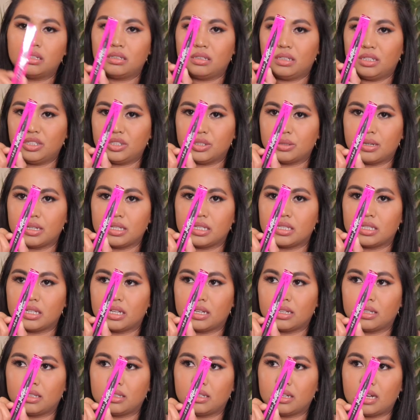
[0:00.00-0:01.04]

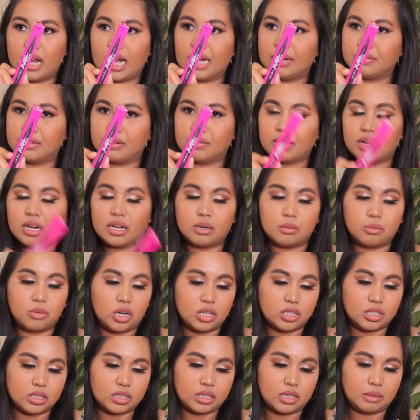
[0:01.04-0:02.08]
Interesting. I've never had a
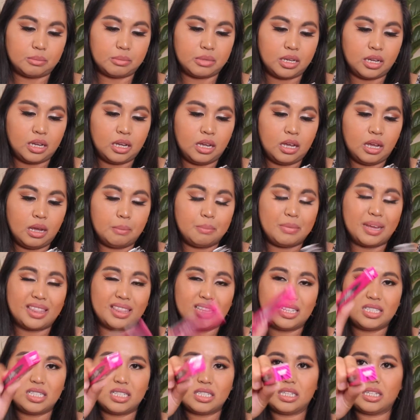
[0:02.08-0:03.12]
brush tip.
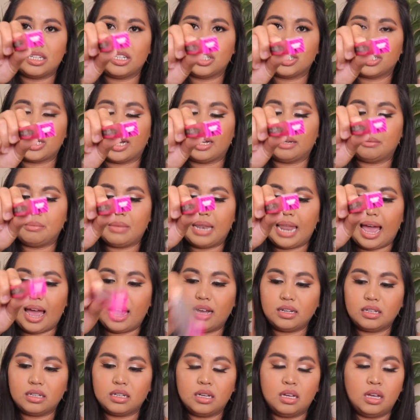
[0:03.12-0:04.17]
But this is in the shade
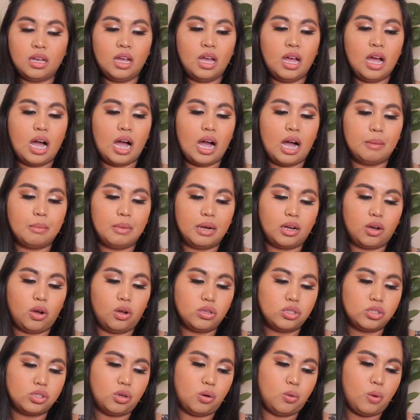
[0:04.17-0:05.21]
black. I
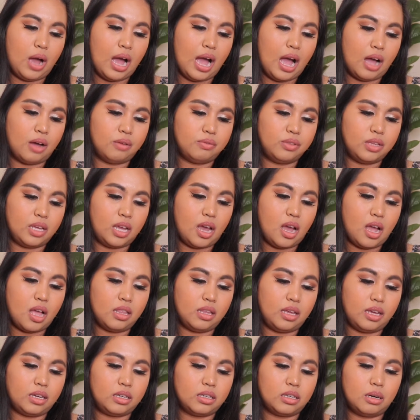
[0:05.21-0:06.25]
also have the
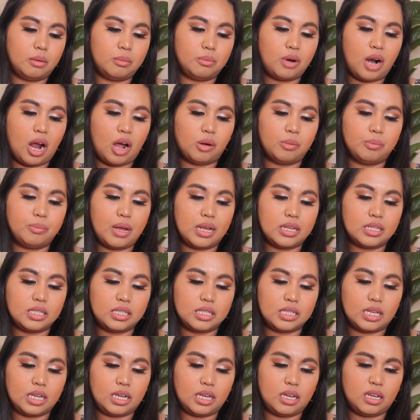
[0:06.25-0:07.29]
LA Girl Brow
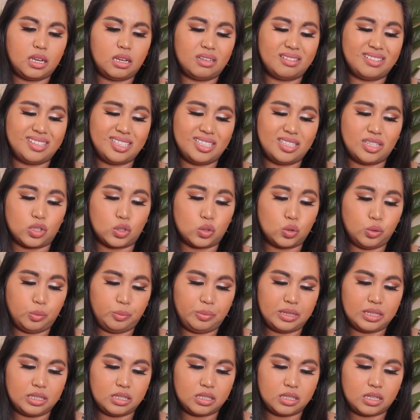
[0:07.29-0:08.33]
Bestie. It's a
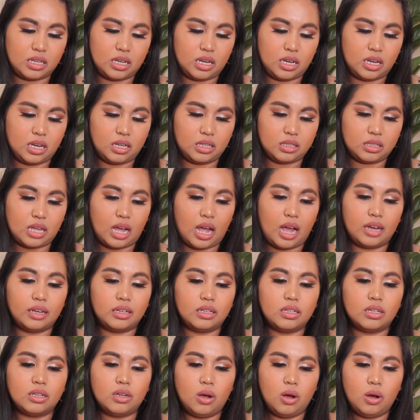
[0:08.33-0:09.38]
two-piece kit.
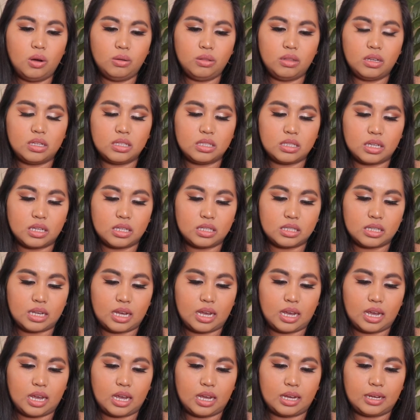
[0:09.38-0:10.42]
I know this is
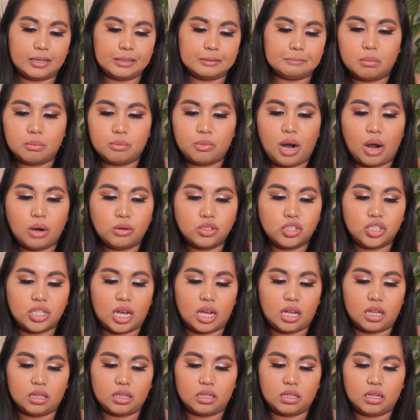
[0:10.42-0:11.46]
a brow
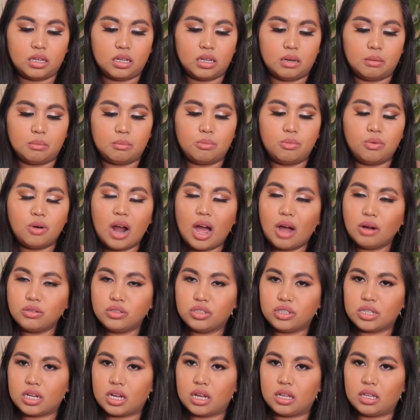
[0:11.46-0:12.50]
gel. Brow
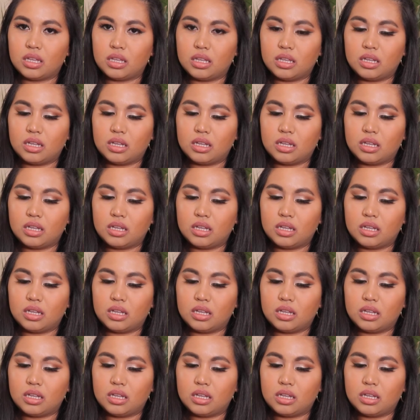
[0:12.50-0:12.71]
gel.